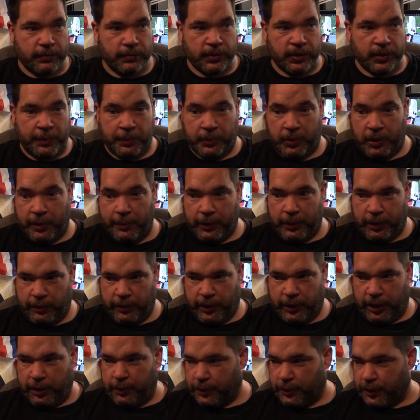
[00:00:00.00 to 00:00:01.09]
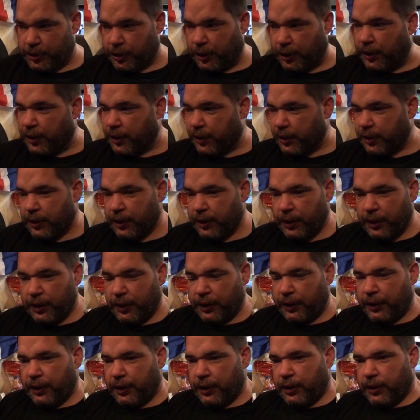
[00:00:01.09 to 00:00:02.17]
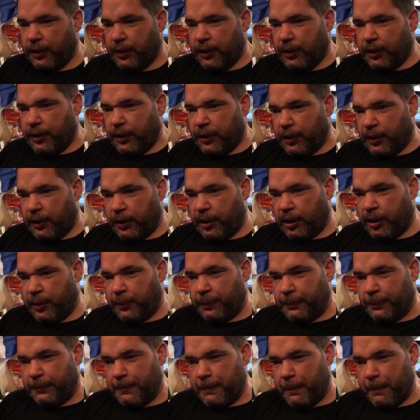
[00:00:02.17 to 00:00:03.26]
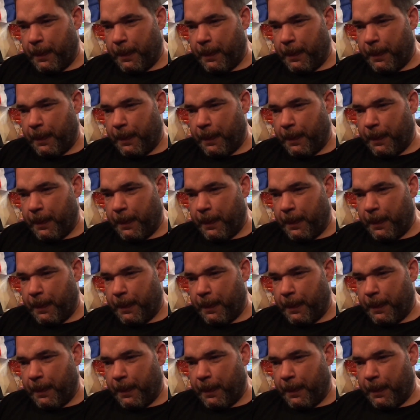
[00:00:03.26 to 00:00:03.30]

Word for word: some time ago now, actually. Um,